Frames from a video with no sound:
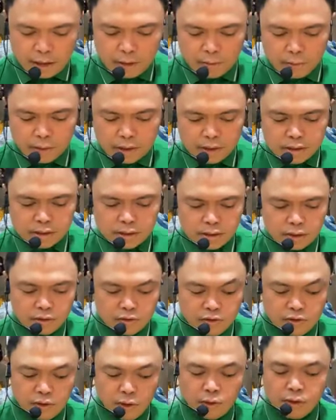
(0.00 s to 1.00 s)
That was
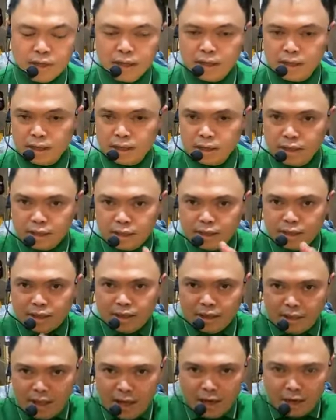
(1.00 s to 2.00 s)
Jonah
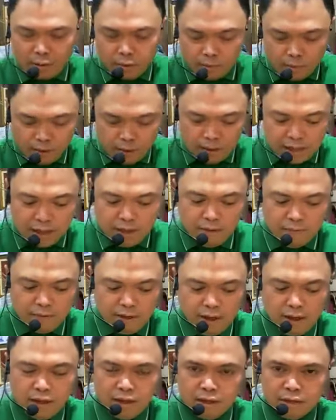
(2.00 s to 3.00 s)
then with
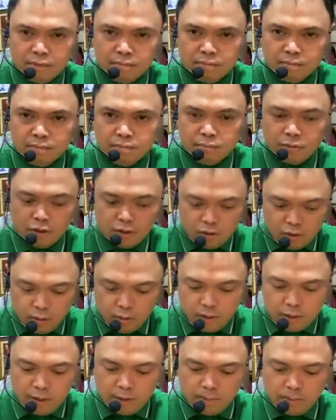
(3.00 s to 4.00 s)
Nineveh,
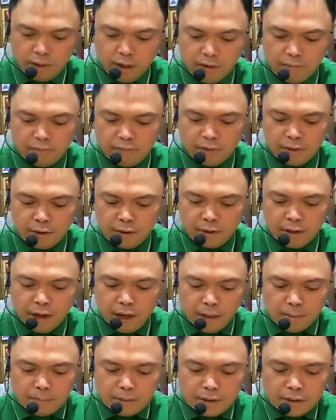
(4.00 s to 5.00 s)
Jonah the prophet,